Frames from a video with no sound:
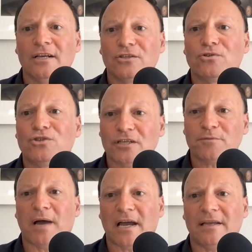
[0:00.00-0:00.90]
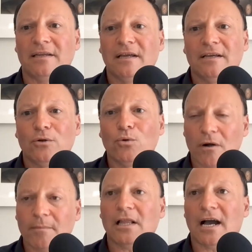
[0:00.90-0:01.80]
So just by
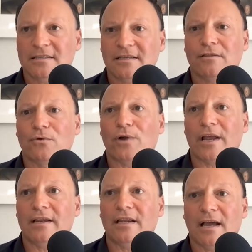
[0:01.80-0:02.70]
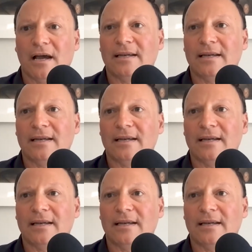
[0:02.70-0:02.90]
normalizing the rate,